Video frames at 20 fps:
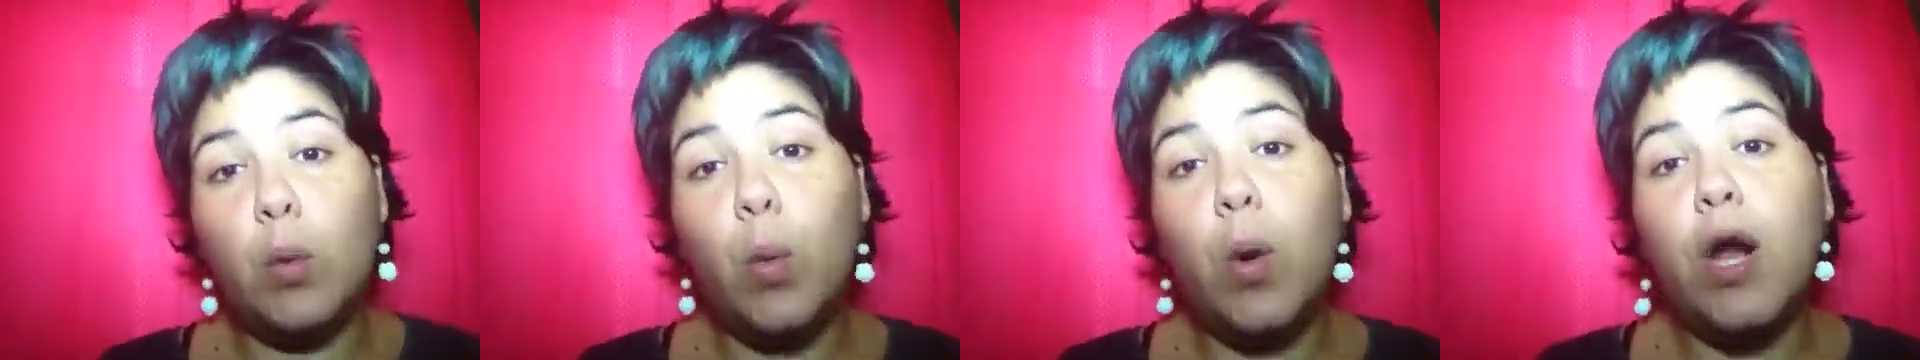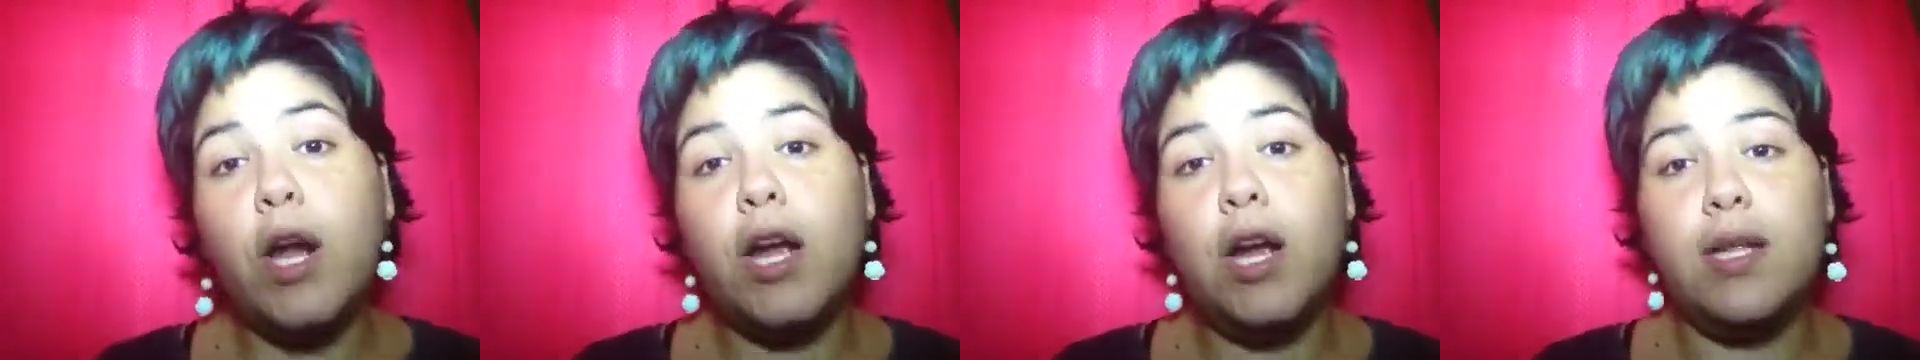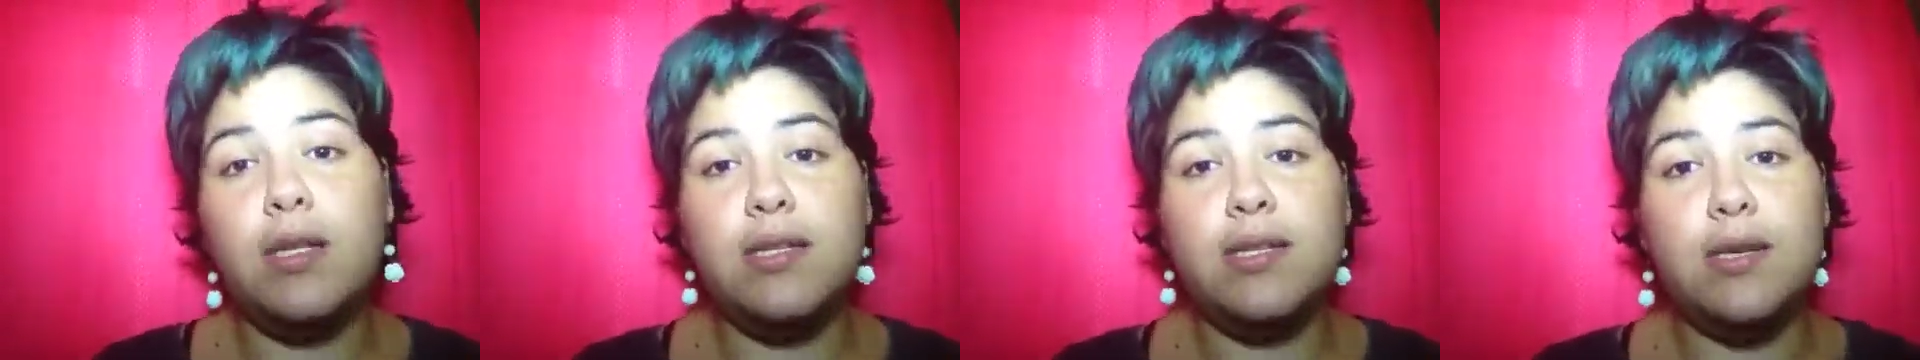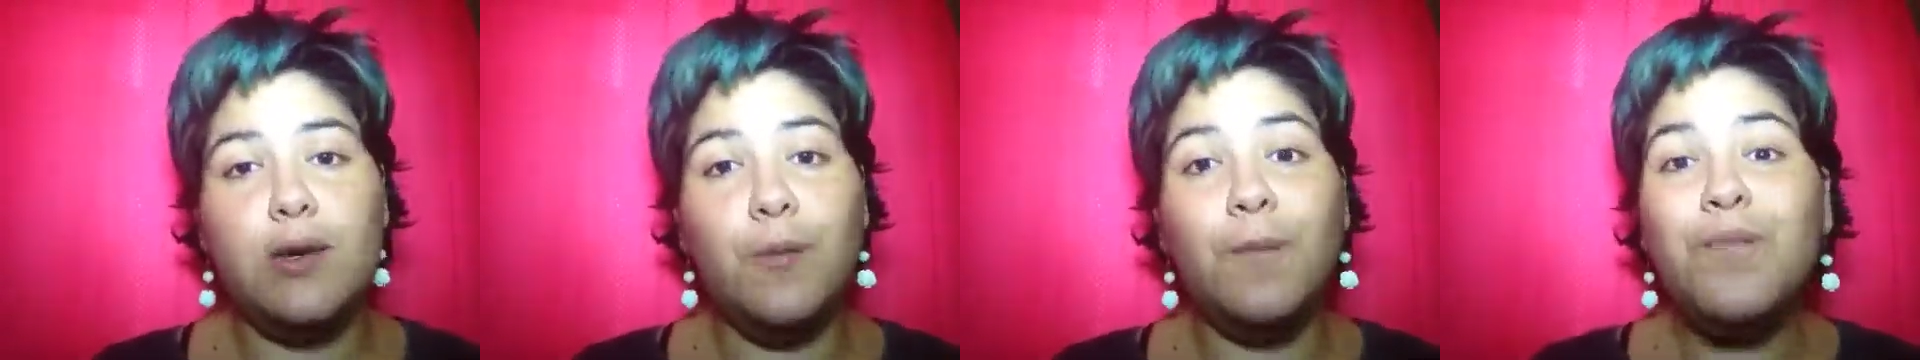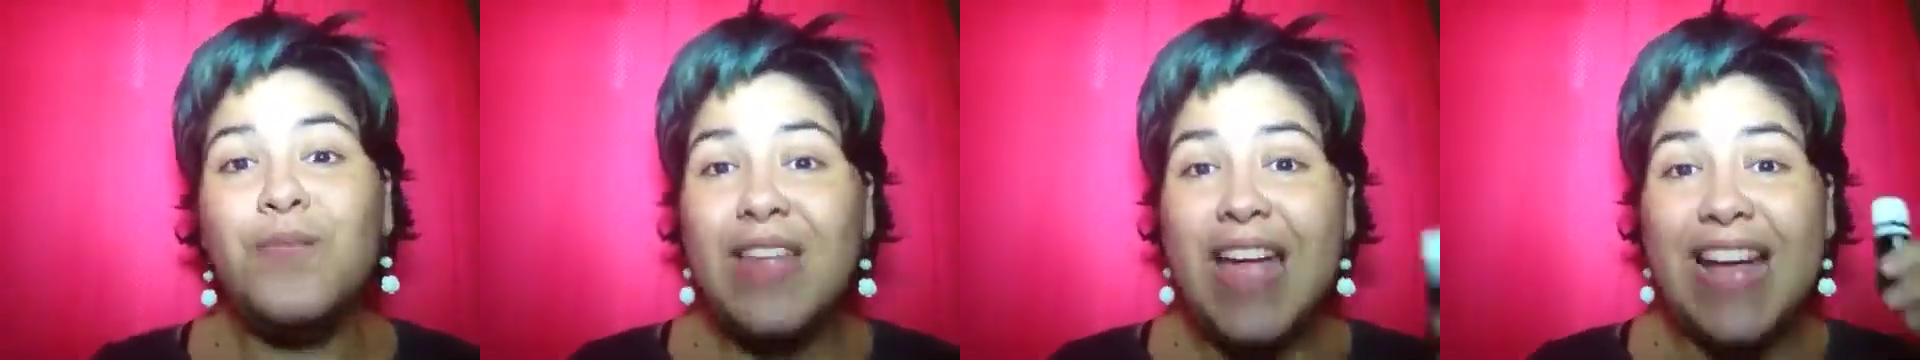work on. So
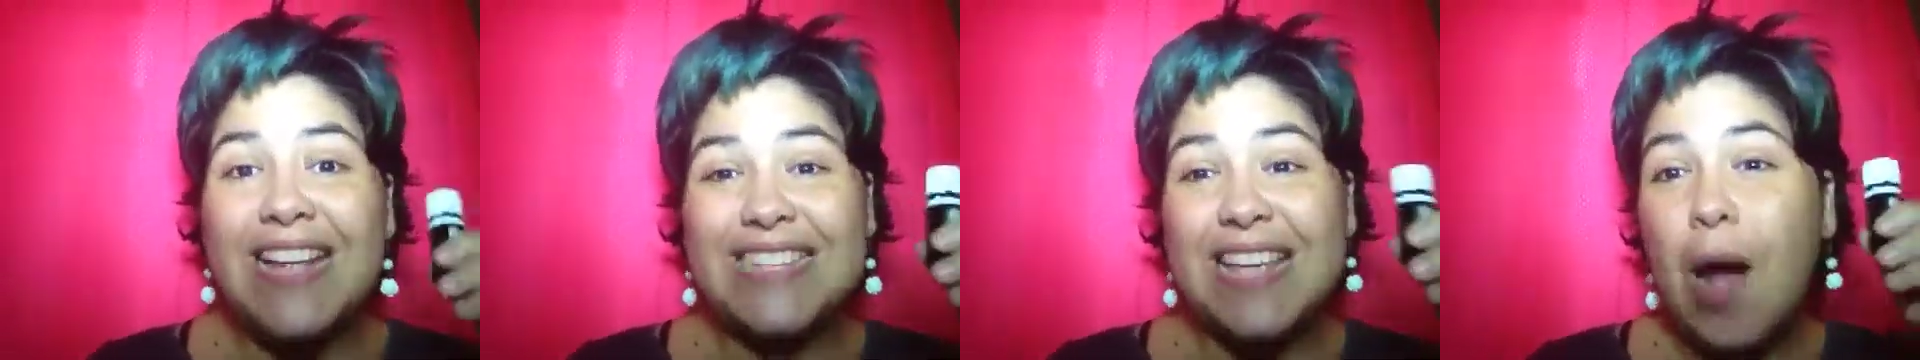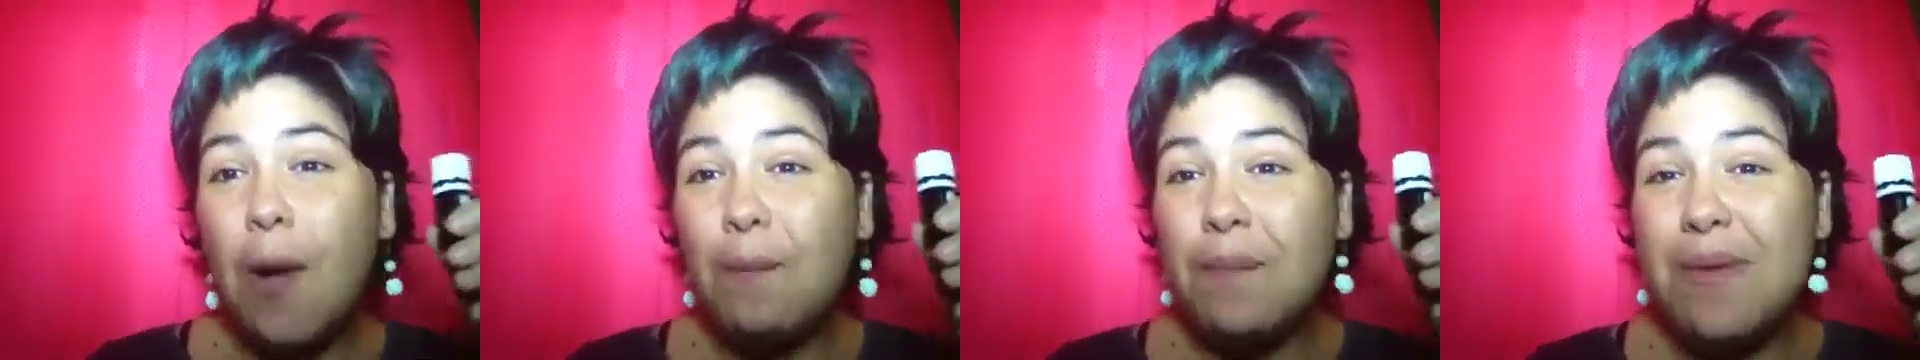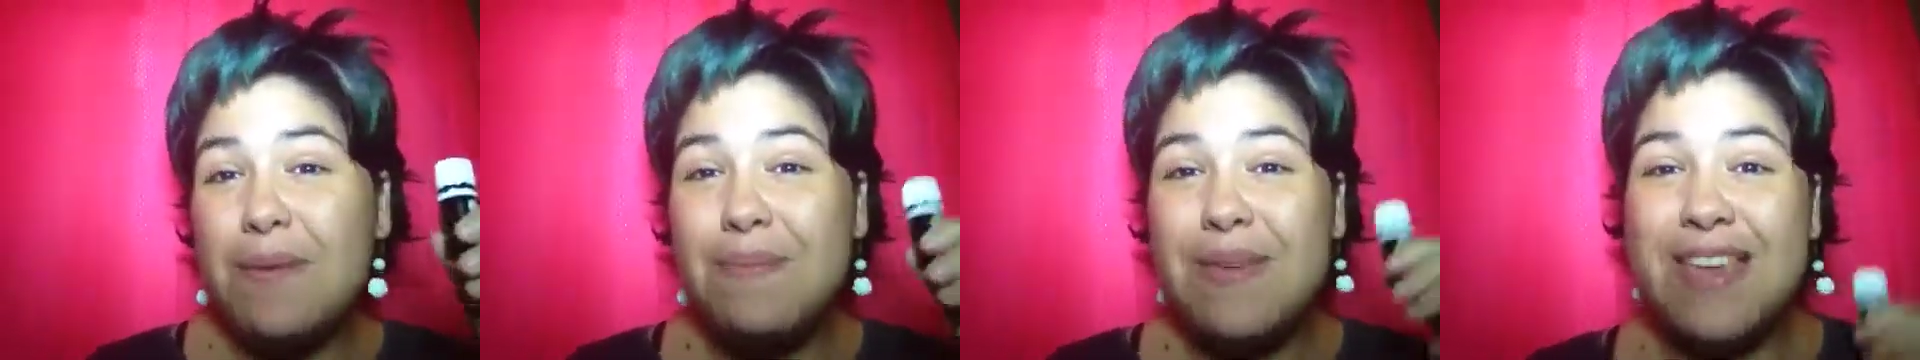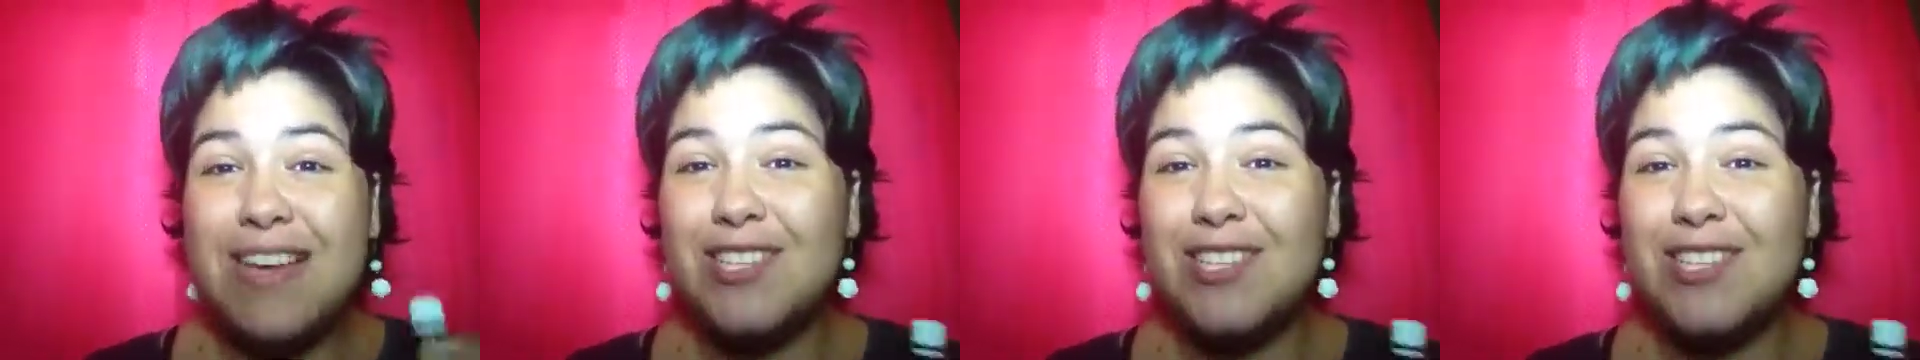it's helped me be